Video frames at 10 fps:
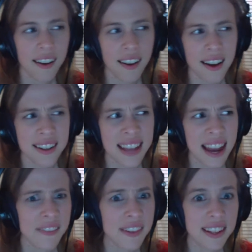uh,
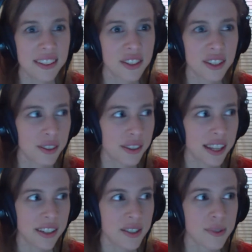Daphne, she looked
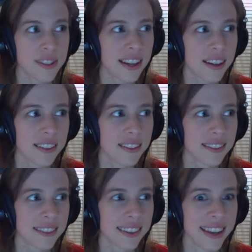like she was like
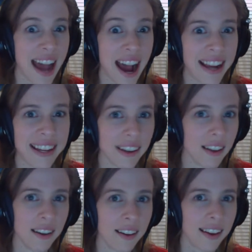nine,
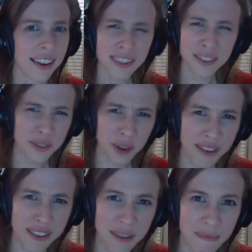and they're
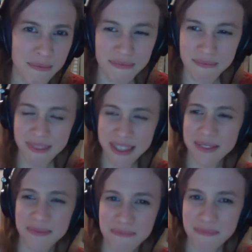driving a
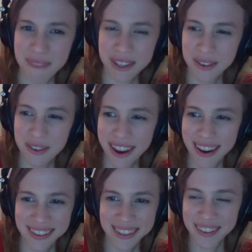mis- mystery
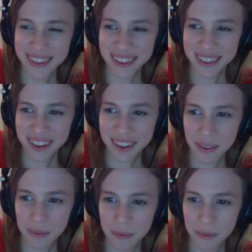van or something, um,